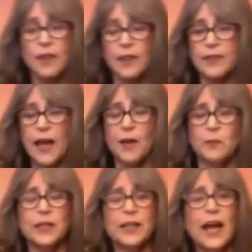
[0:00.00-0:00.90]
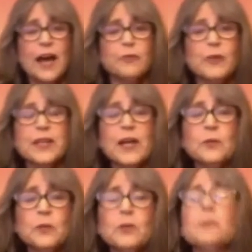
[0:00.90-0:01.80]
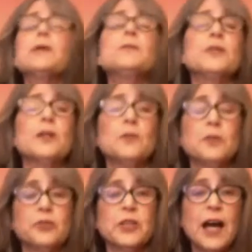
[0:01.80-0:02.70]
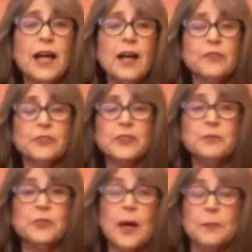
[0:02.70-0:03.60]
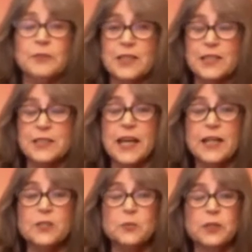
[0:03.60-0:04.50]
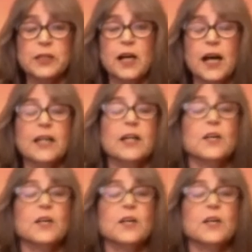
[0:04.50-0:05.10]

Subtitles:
that we get halfway there and we remember that we forgot our flip-flops and the sand is really hot.